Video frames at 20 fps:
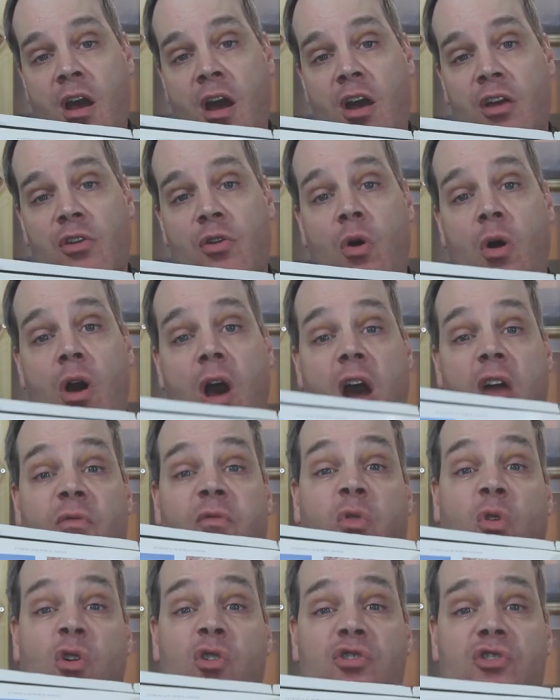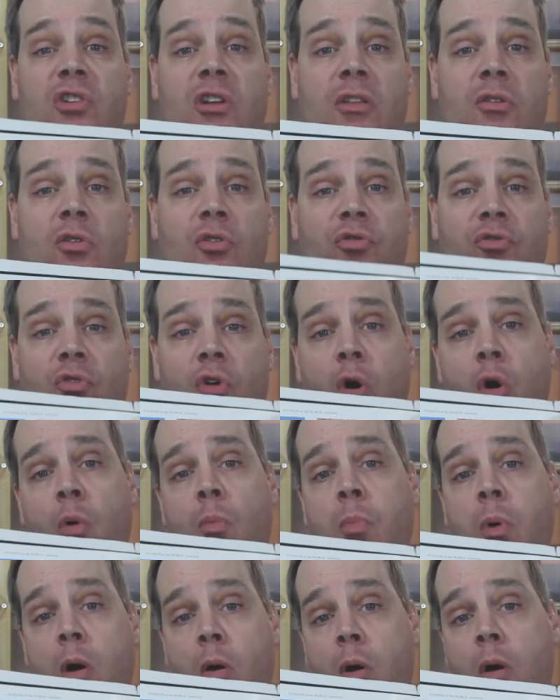You know, unfortunately, there's no
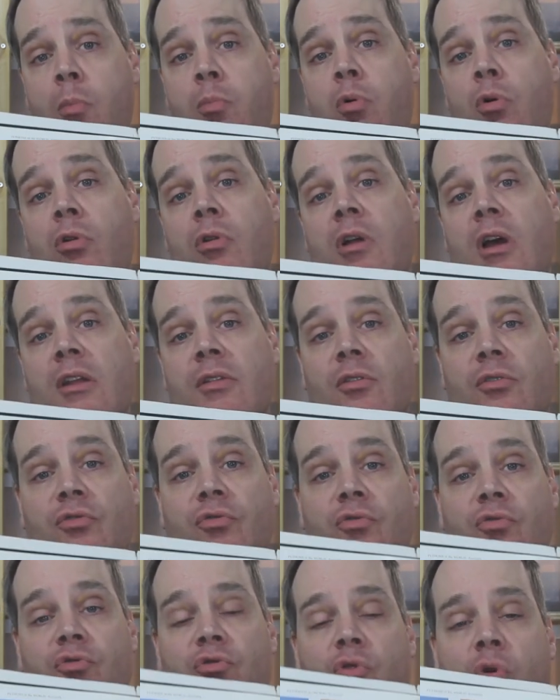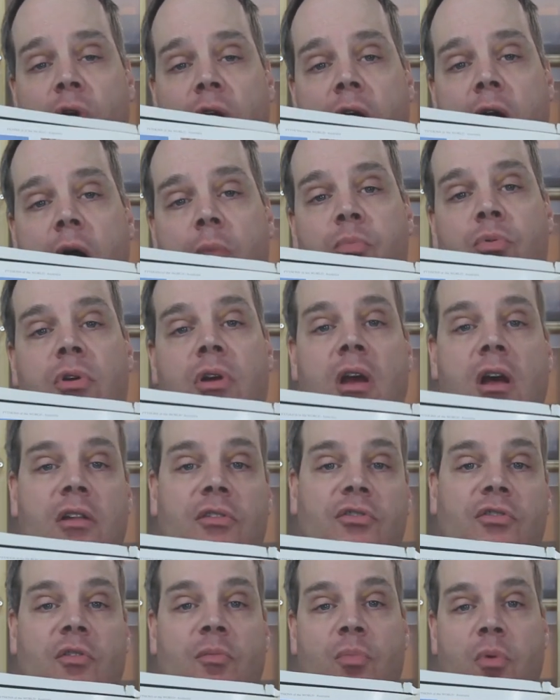boa book like this. There's no
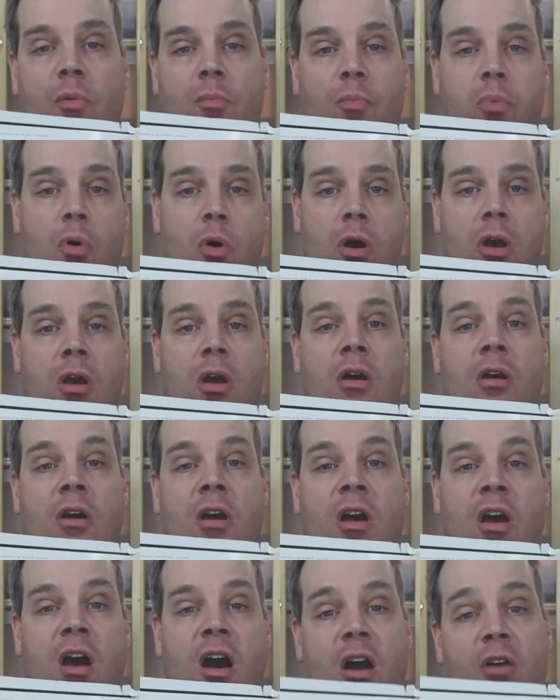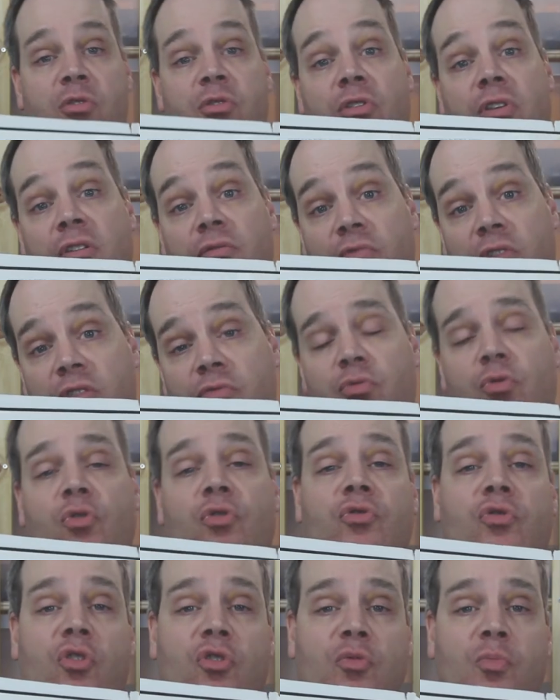comprehensive book other than Vin
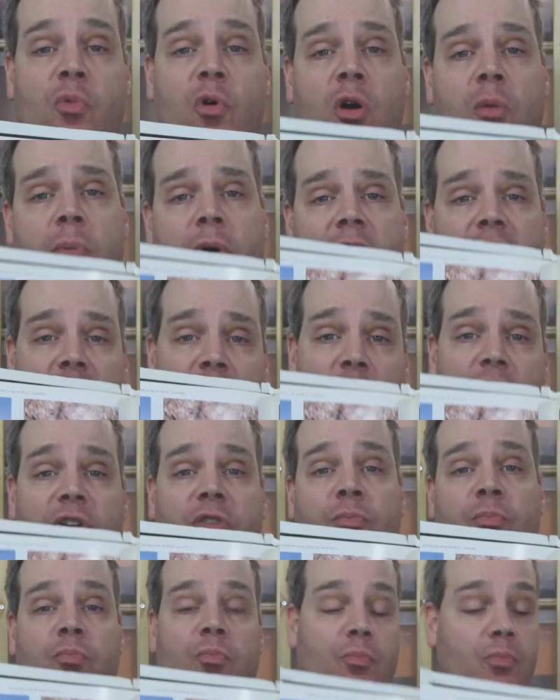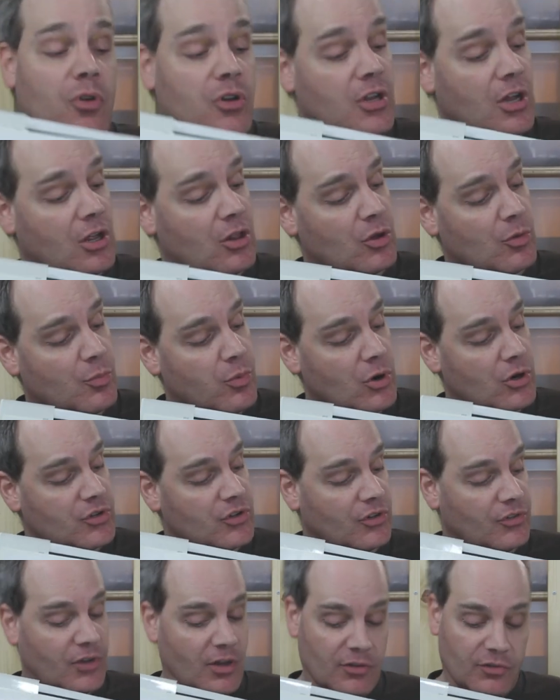Russo's book, but you know, this particular book
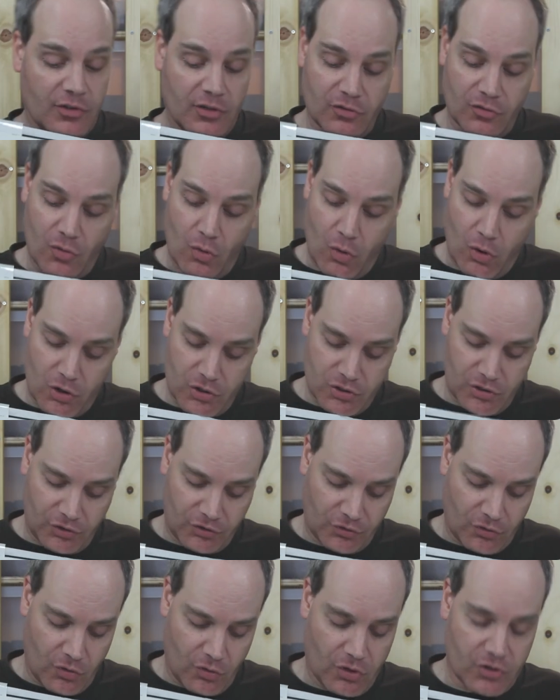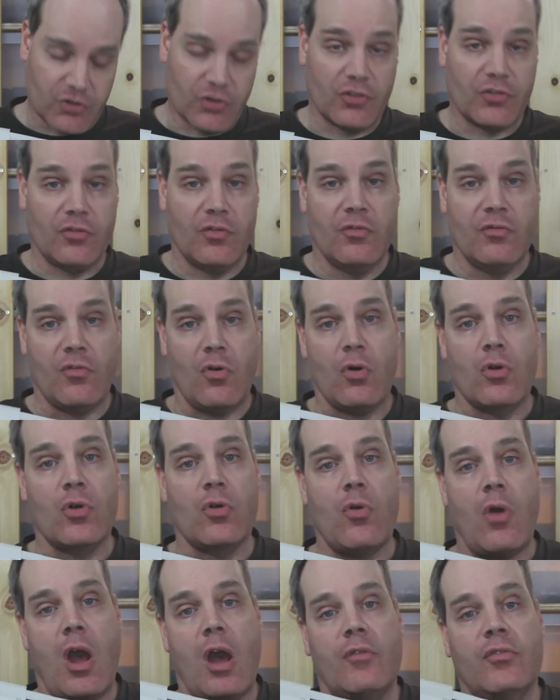just has these gorgeous, gorgeous
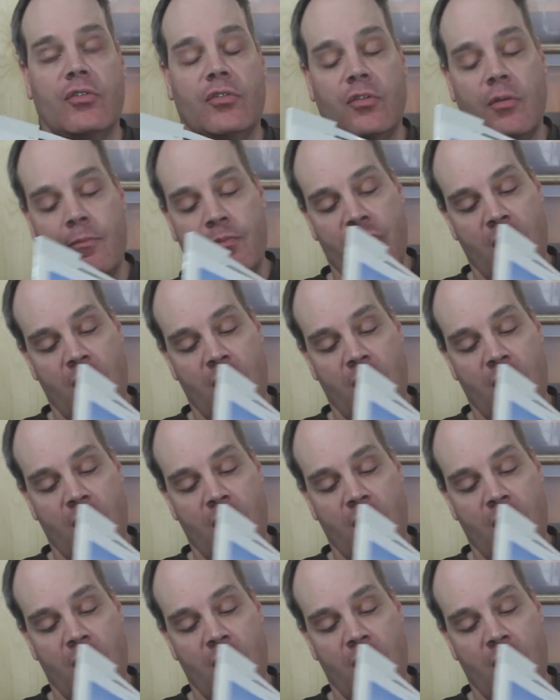photographs.